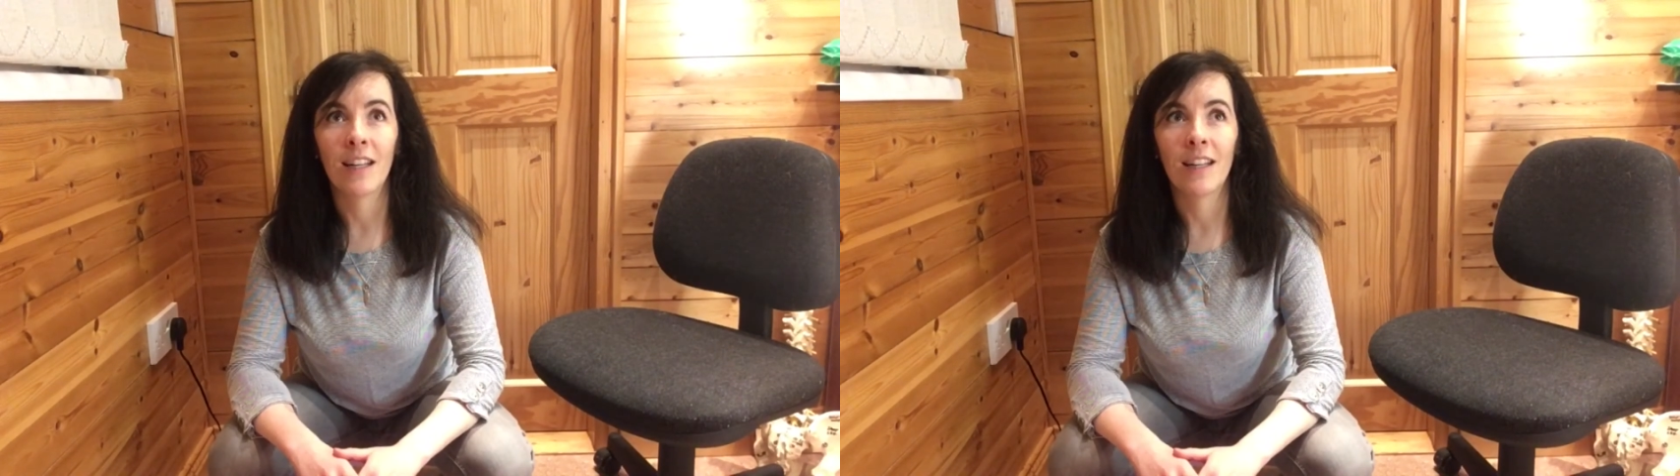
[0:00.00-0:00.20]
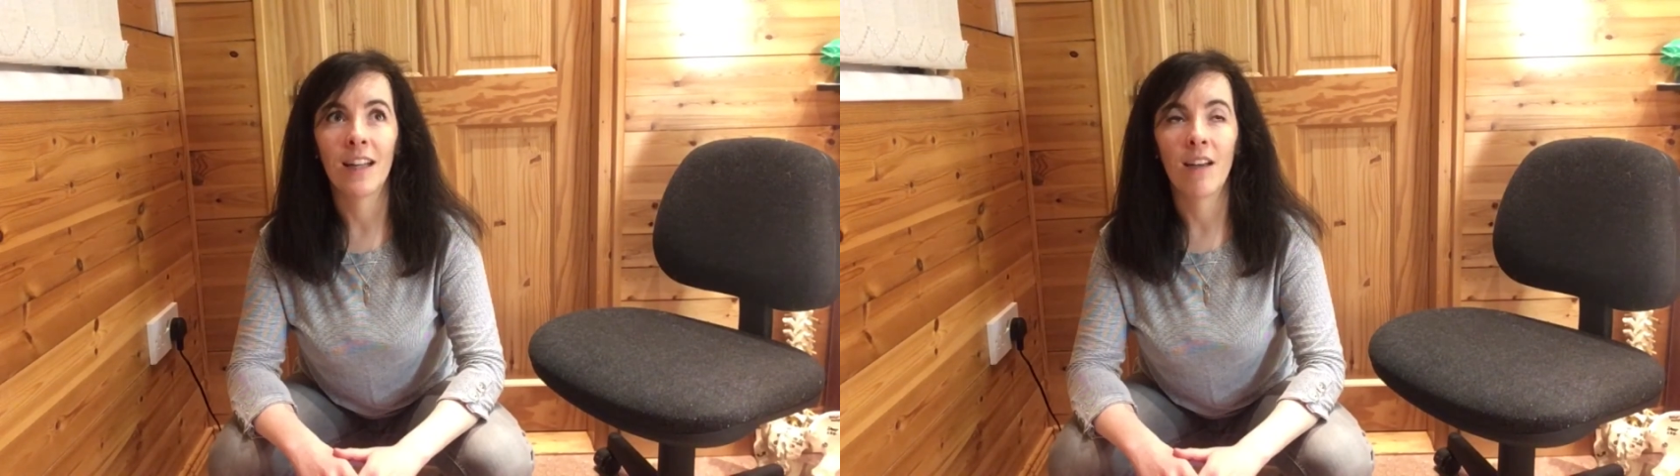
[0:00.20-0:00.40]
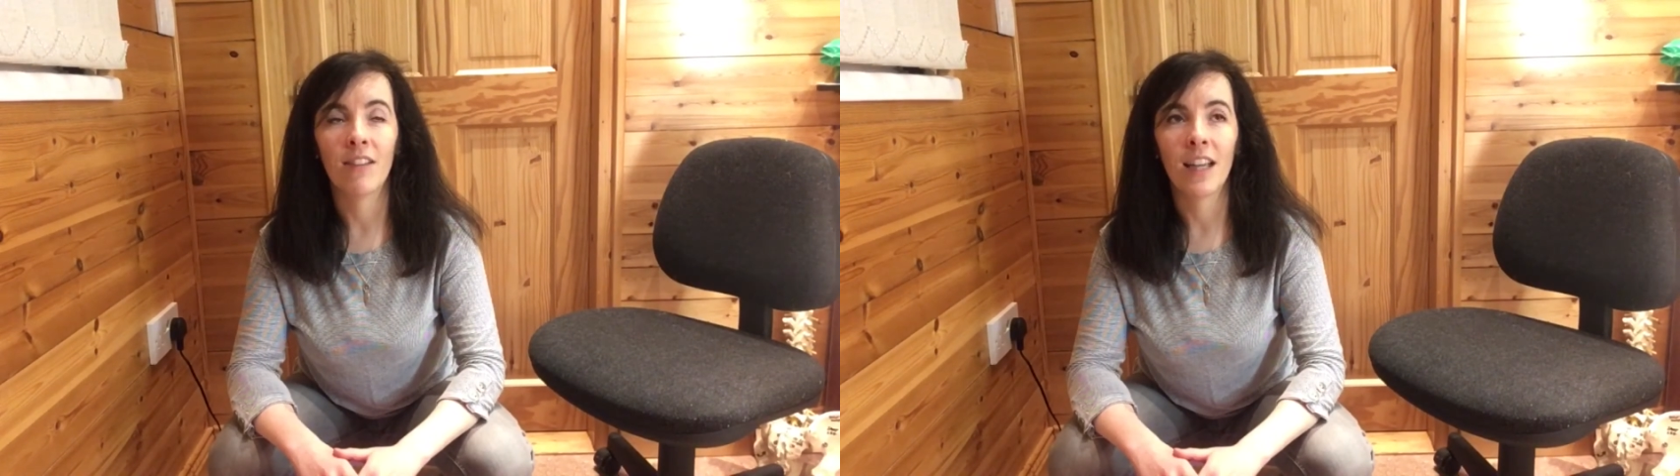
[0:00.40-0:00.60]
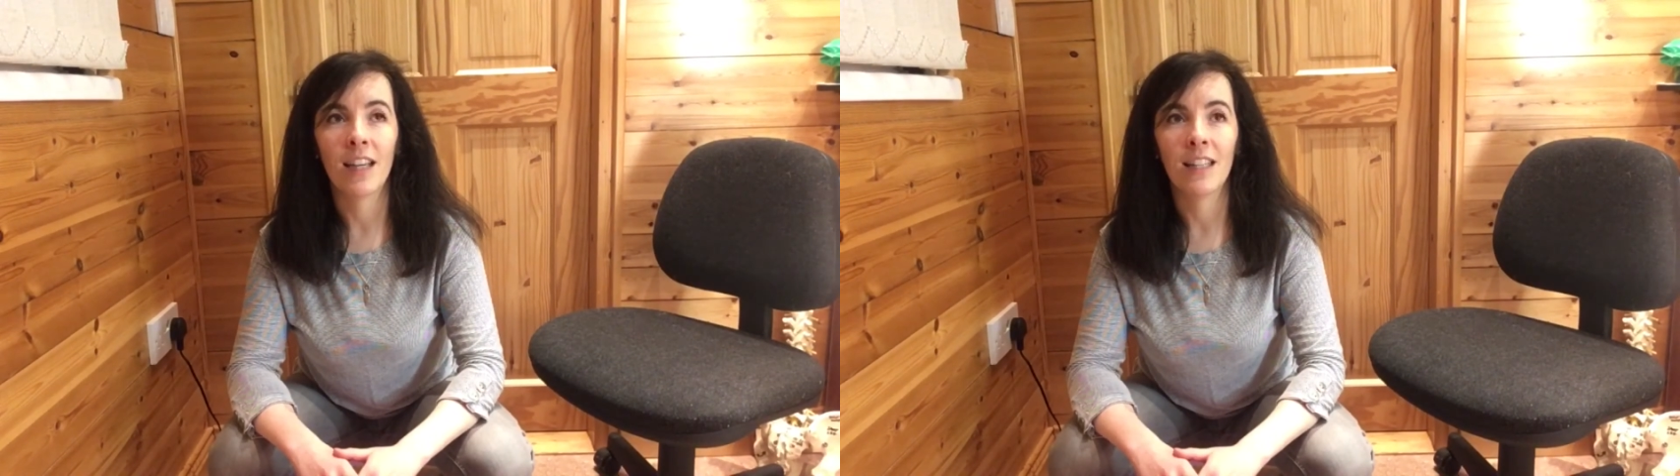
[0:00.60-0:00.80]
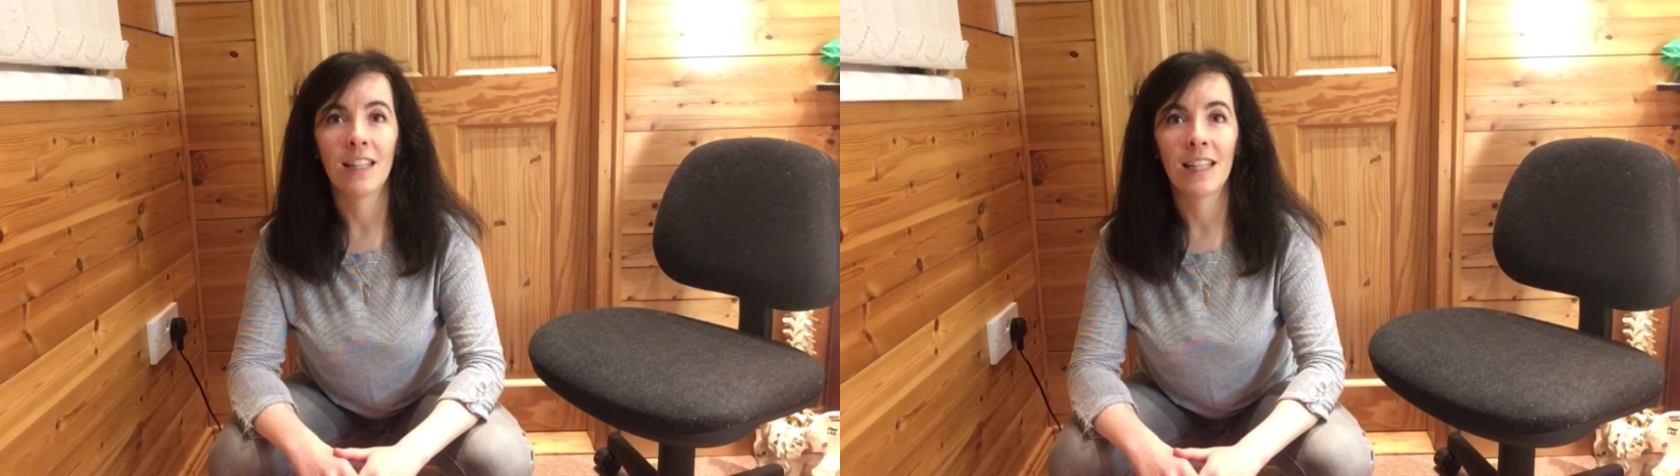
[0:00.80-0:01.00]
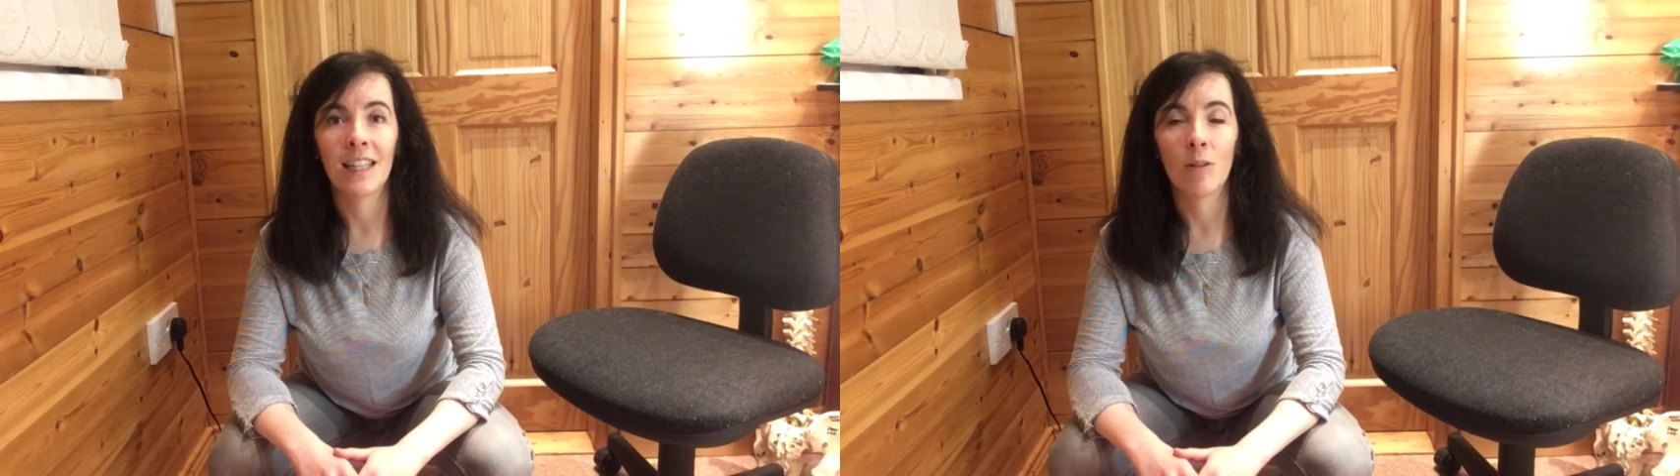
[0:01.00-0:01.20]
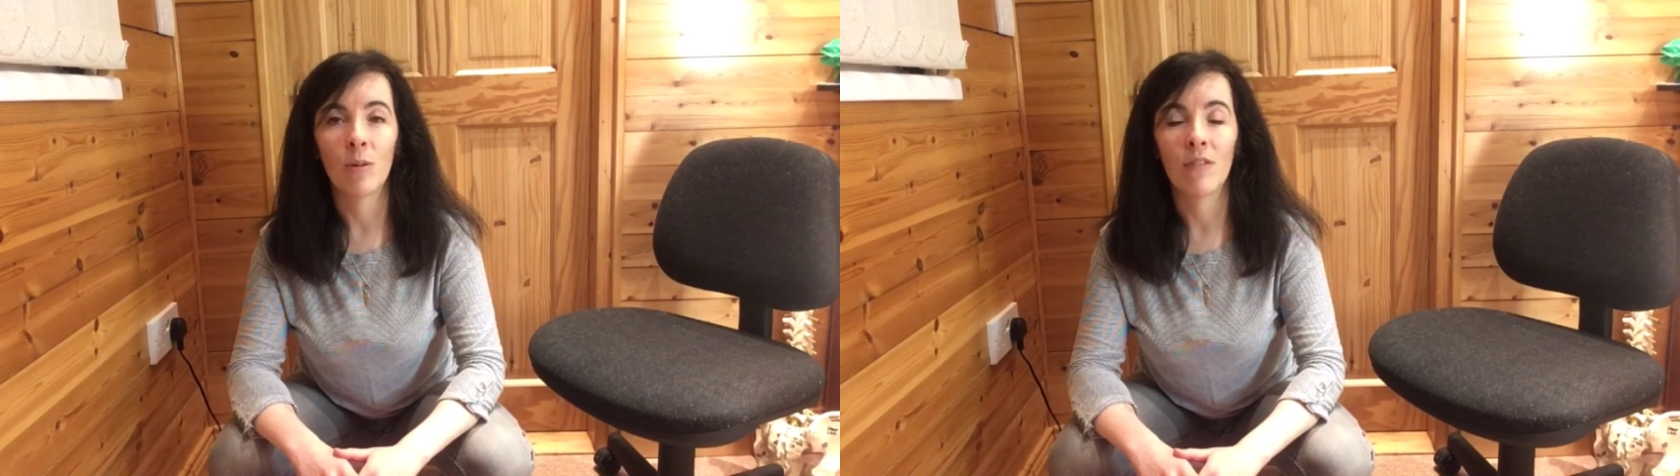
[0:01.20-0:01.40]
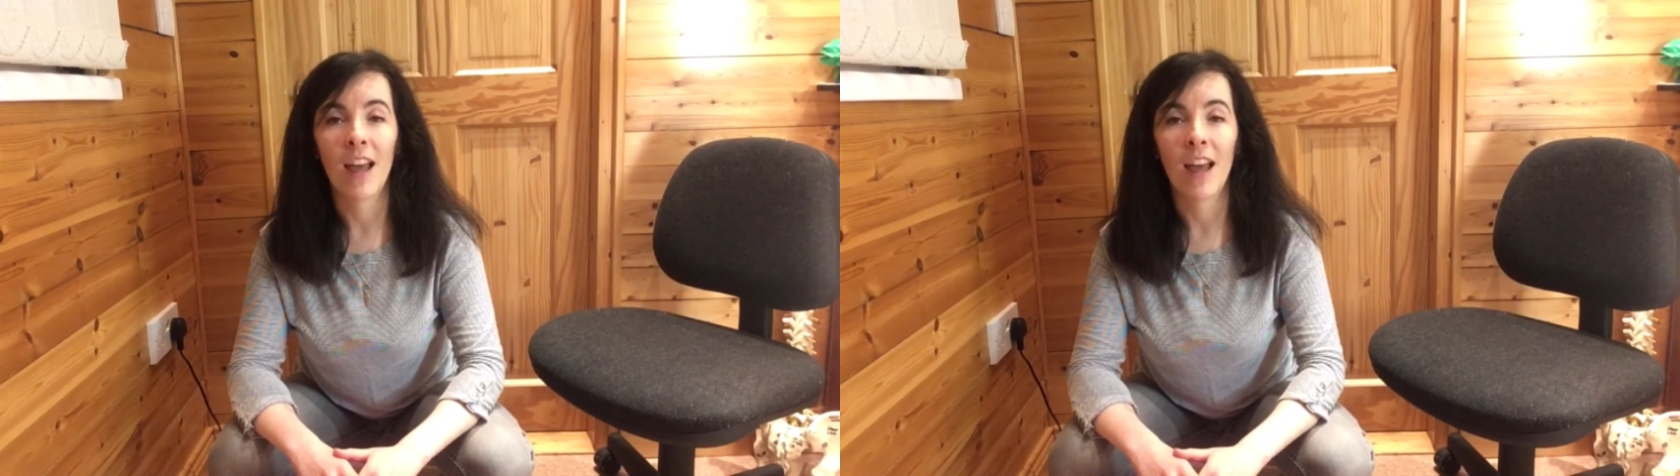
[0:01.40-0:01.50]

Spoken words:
navigate it in a little bit of a